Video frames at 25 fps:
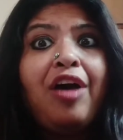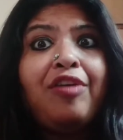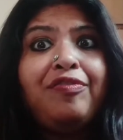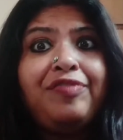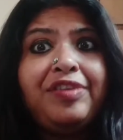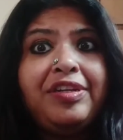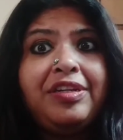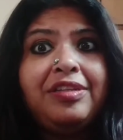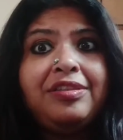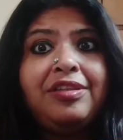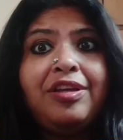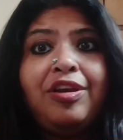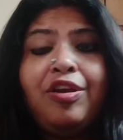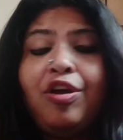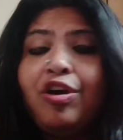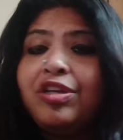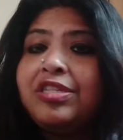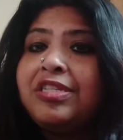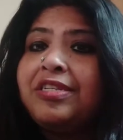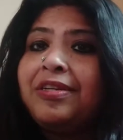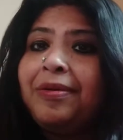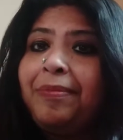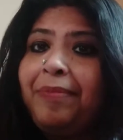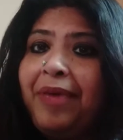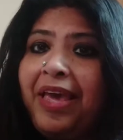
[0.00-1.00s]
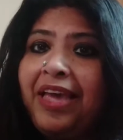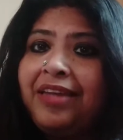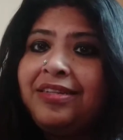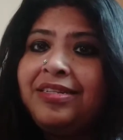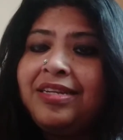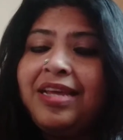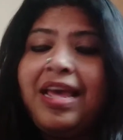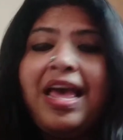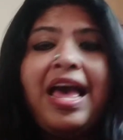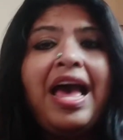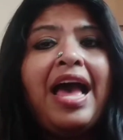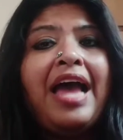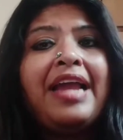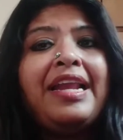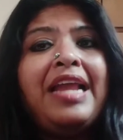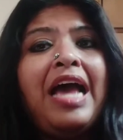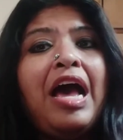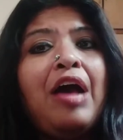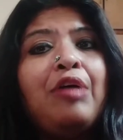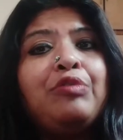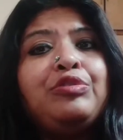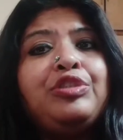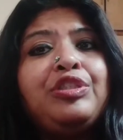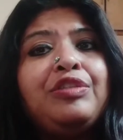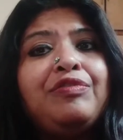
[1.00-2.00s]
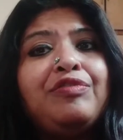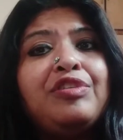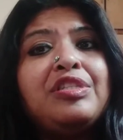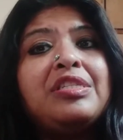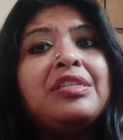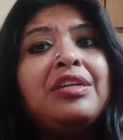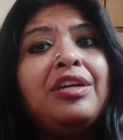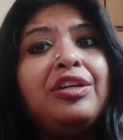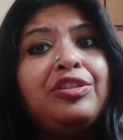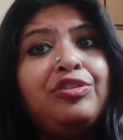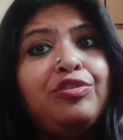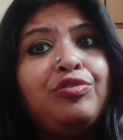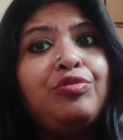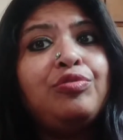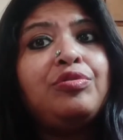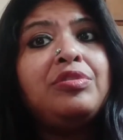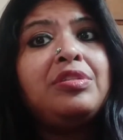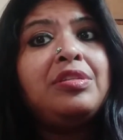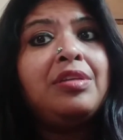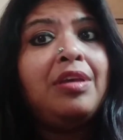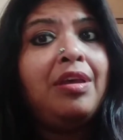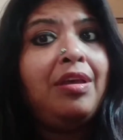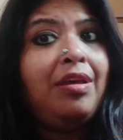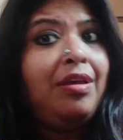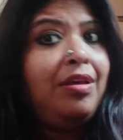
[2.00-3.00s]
Vinata lost her bet and how she was Kadru's